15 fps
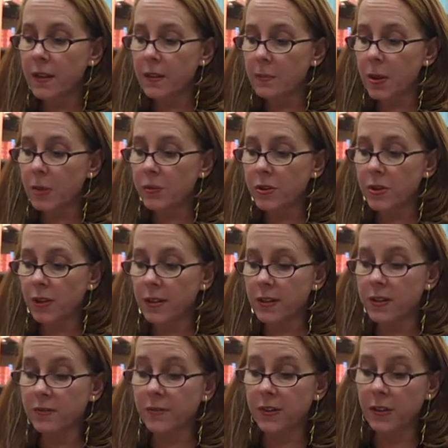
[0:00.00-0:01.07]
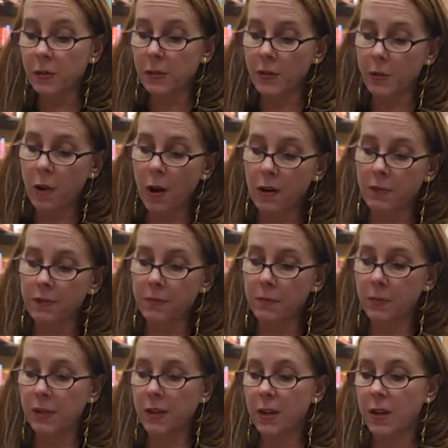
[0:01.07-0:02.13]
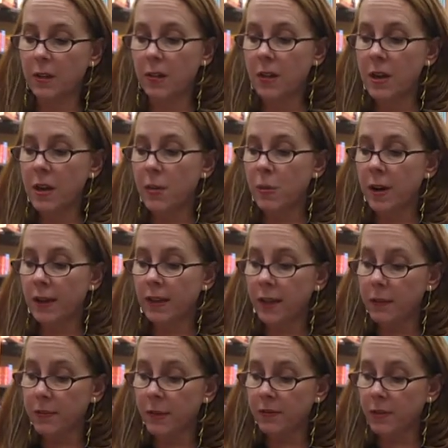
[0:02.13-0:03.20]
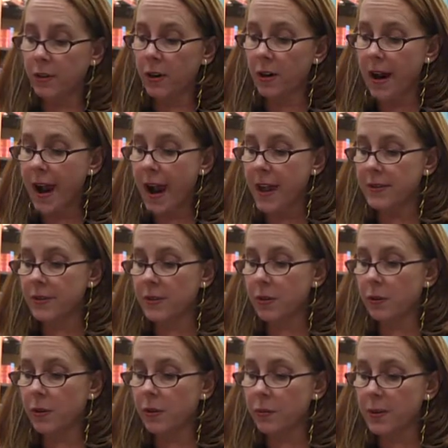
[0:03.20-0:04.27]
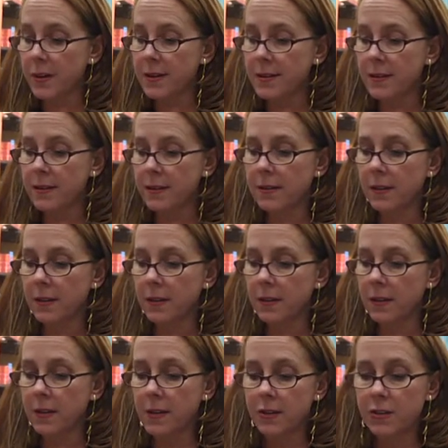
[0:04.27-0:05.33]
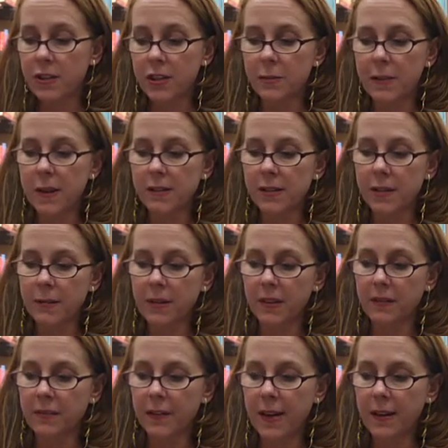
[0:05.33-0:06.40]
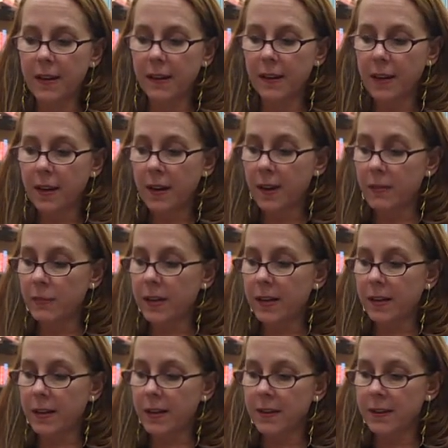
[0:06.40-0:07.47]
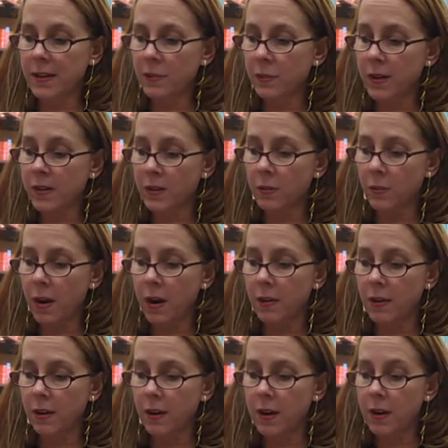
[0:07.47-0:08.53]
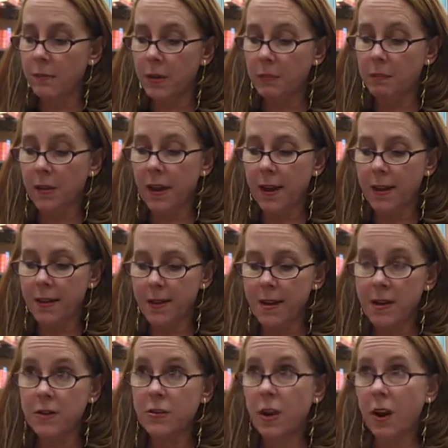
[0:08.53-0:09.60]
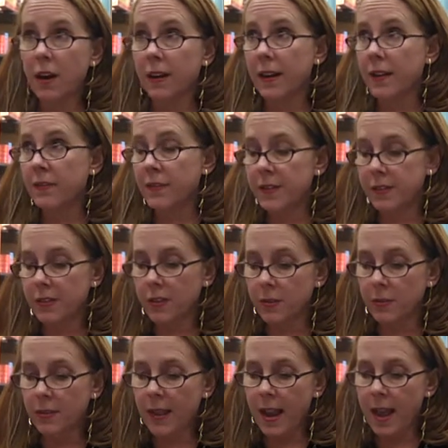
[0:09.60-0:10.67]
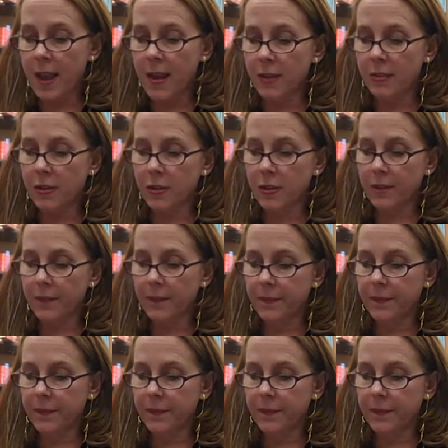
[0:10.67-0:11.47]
The moat started to fill with water from below, welling up over her hands to her wrists. She smelled something fetid and realized it wasn't water, but blood, dark and viscous with age.